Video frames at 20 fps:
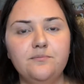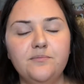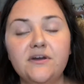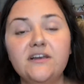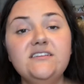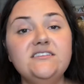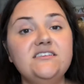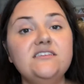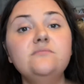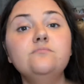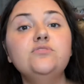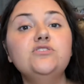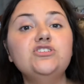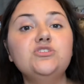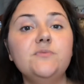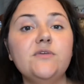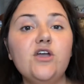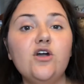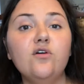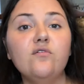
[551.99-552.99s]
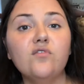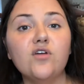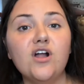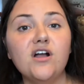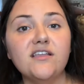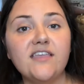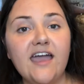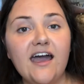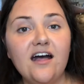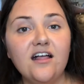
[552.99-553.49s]
but it didn't push me over
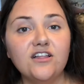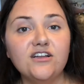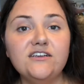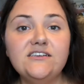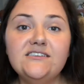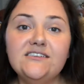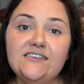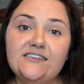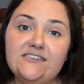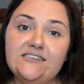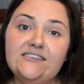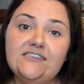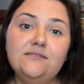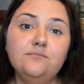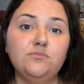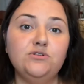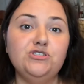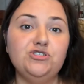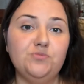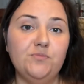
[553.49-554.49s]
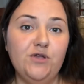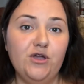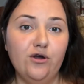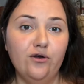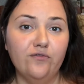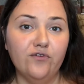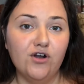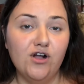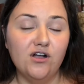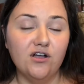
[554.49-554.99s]
on calories and it didn't push me
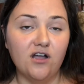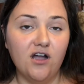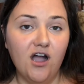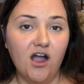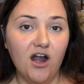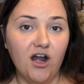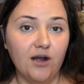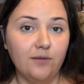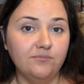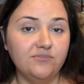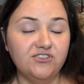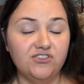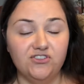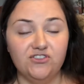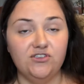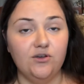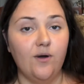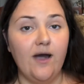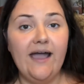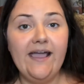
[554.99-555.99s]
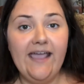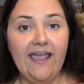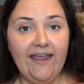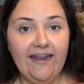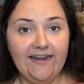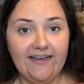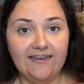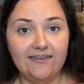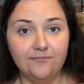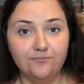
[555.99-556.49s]
over on carbs, so I
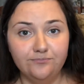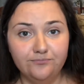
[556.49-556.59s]
ate it.